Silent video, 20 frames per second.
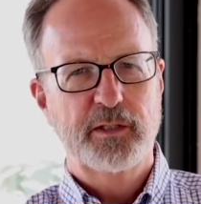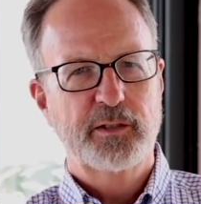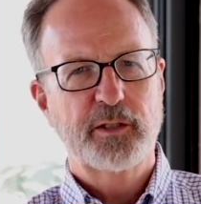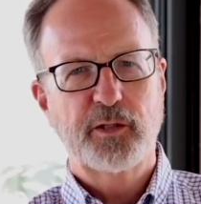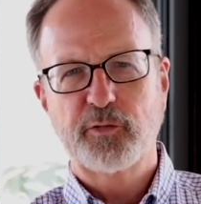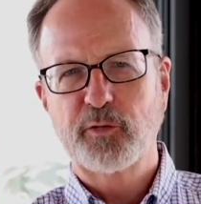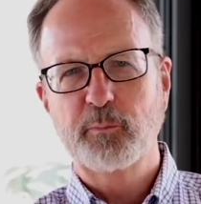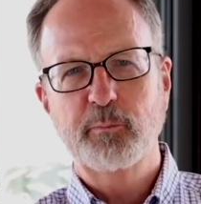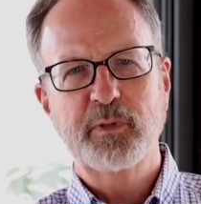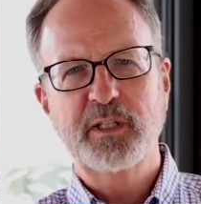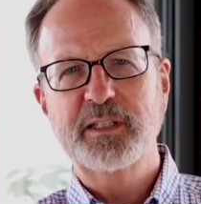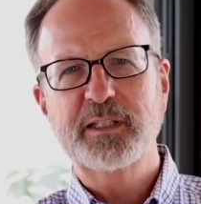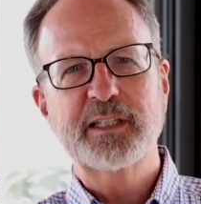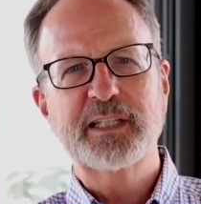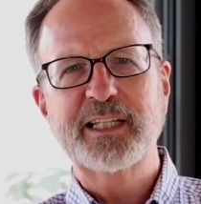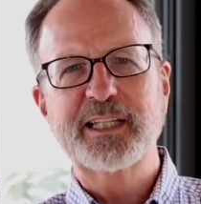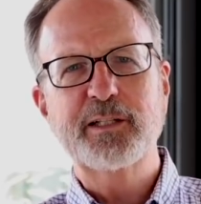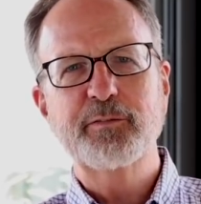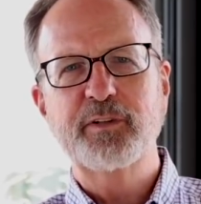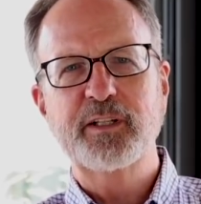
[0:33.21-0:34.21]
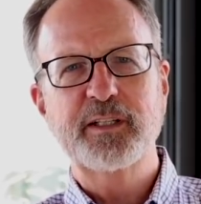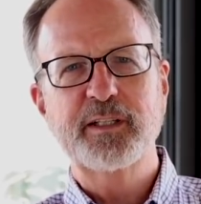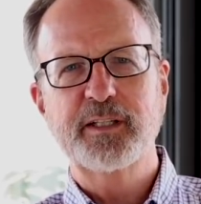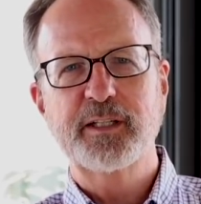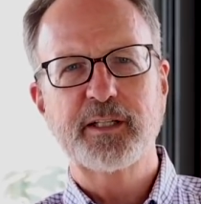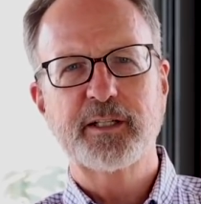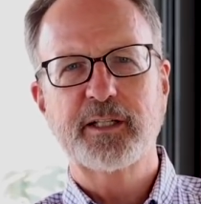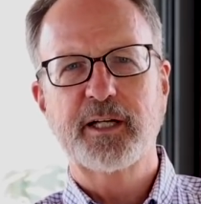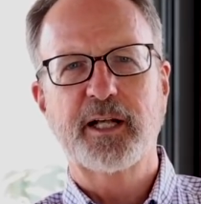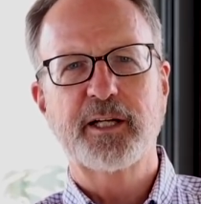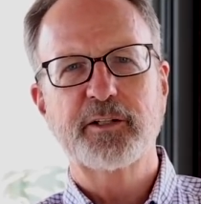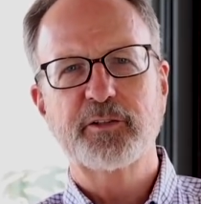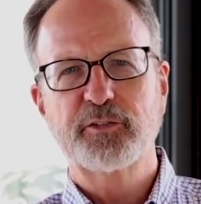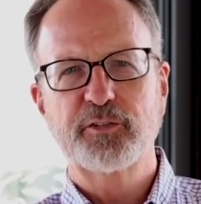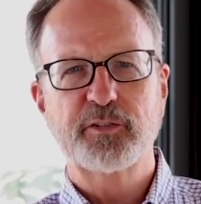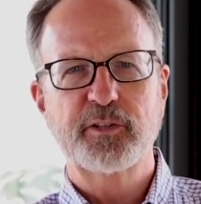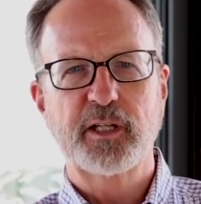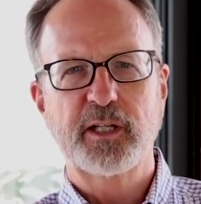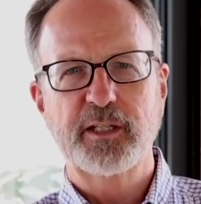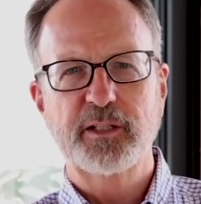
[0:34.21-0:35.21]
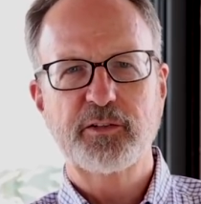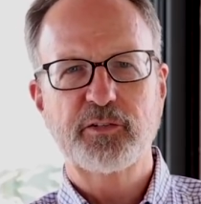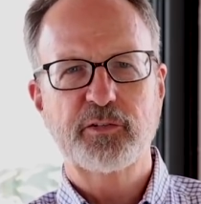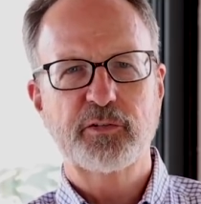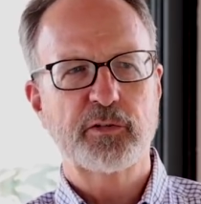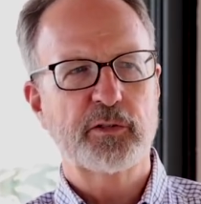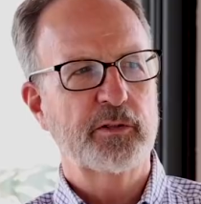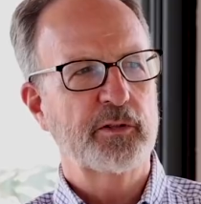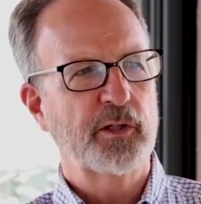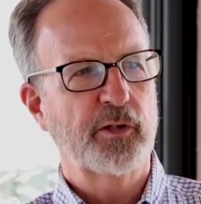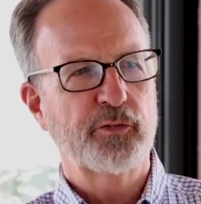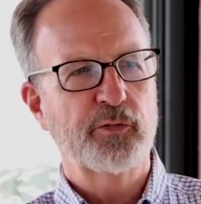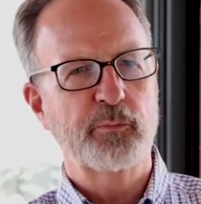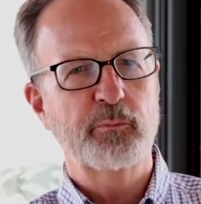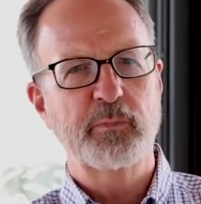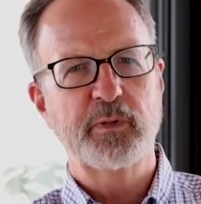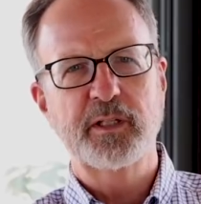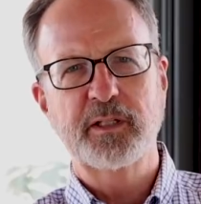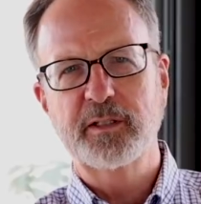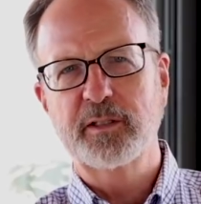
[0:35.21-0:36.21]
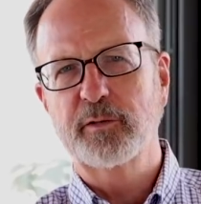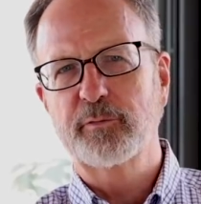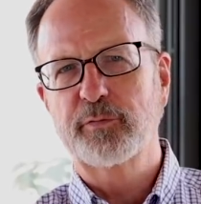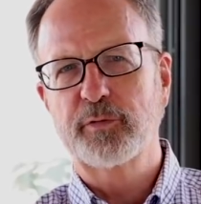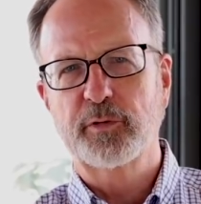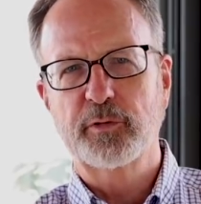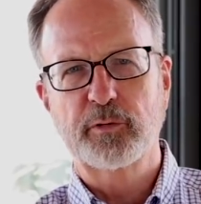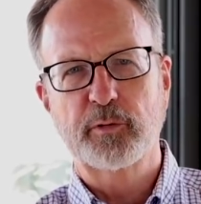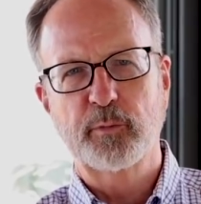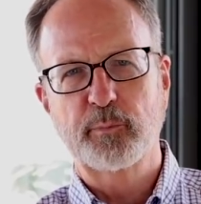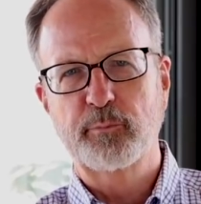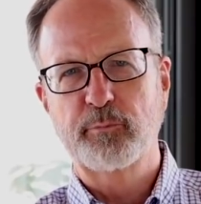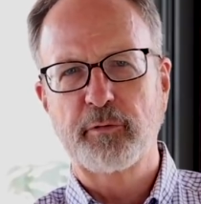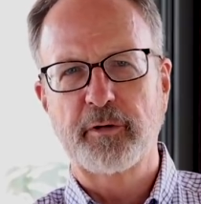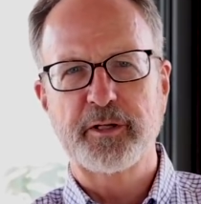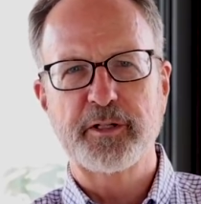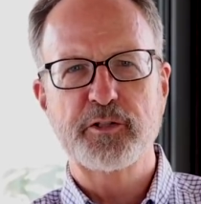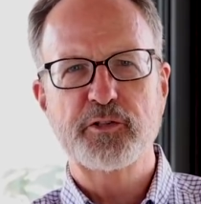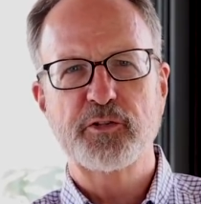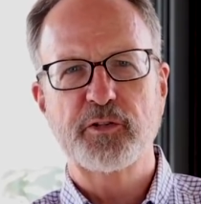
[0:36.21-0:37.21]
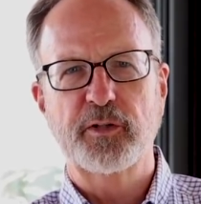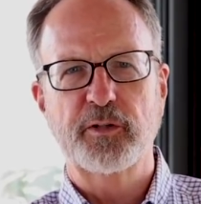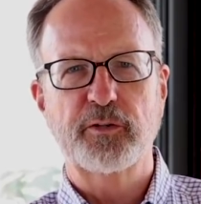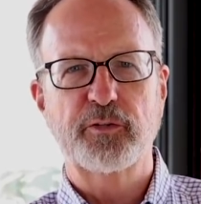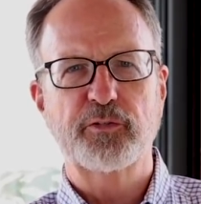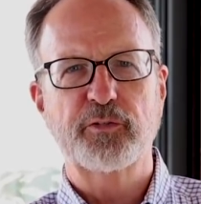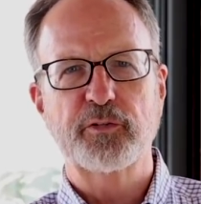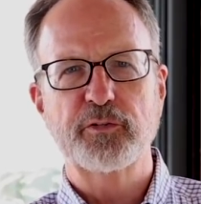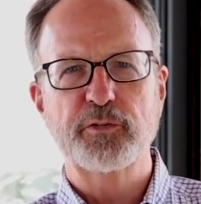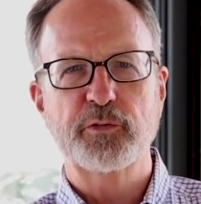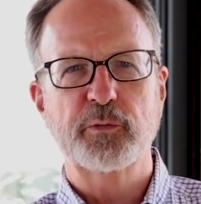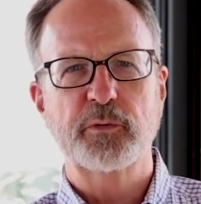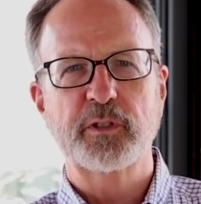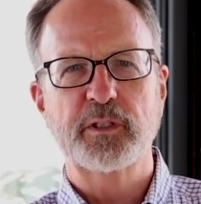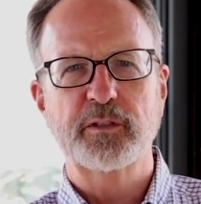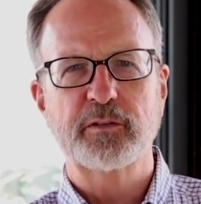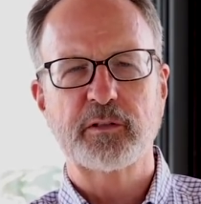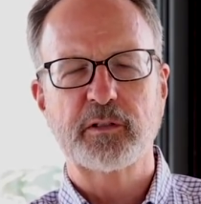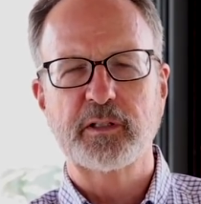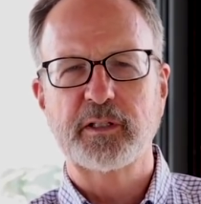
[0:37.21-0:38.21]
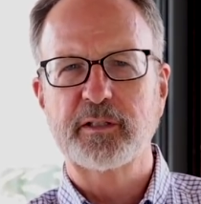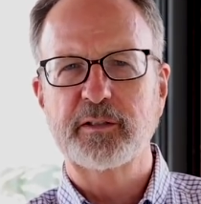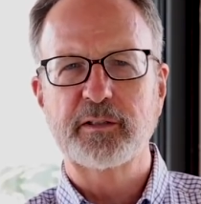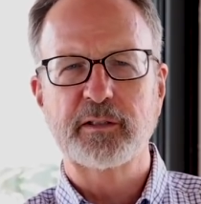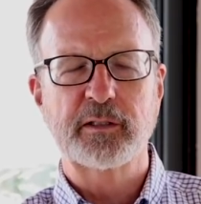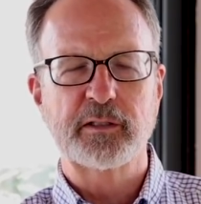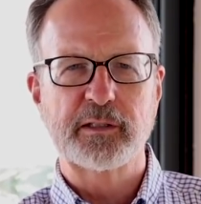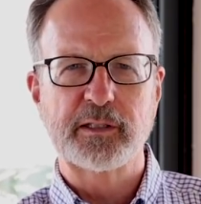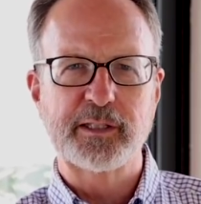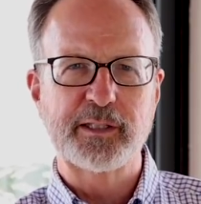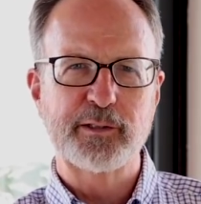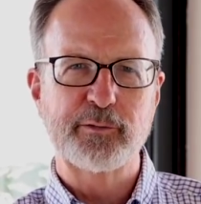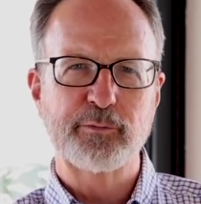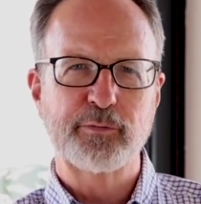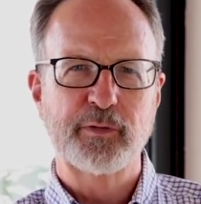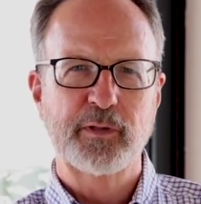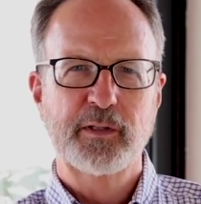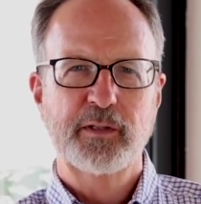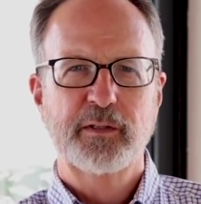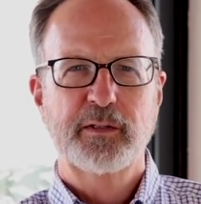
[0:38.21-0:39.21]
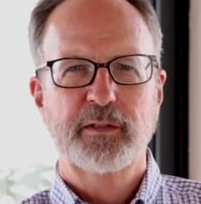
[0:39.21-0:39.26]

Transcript: Doesn't mean leaving the United States. It doesn't mean if you're a British citizen, you need to le uh, leave